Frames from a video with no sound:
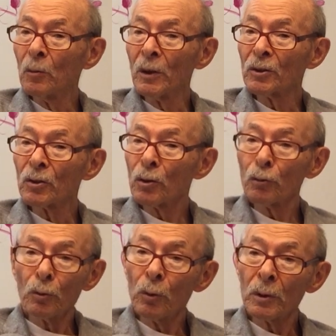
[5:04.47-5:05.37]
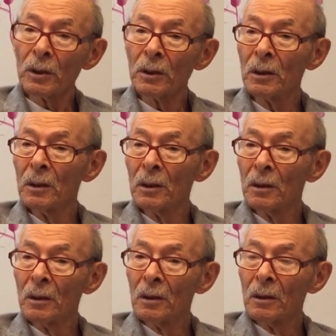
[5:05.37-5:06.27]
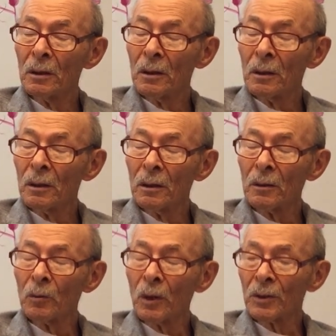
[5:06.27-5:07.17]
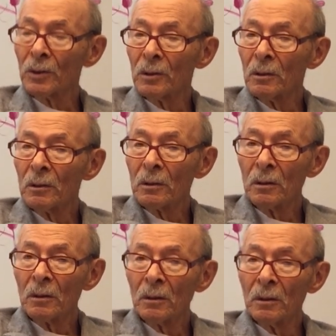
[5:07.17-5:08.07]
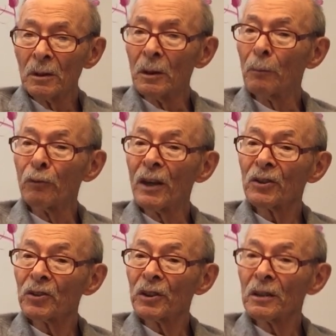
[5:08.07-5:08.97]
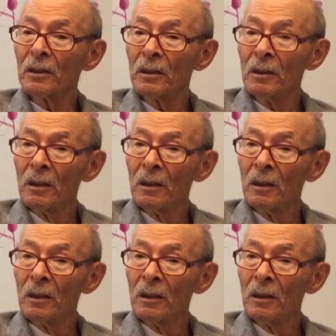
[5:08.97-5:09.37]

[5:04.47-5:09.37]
it wasn't cruel, it wasn't depressing.